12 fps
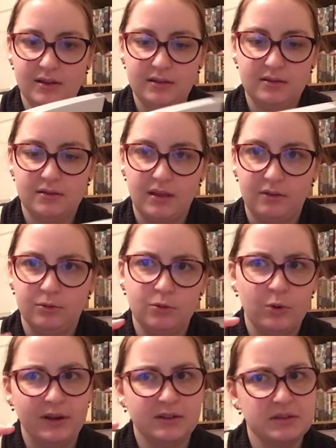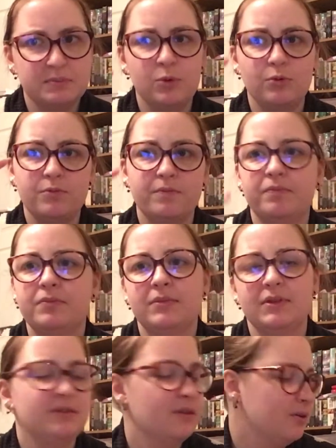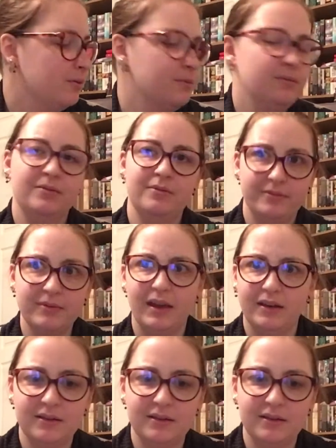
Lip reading: they're all quite small. So yeah,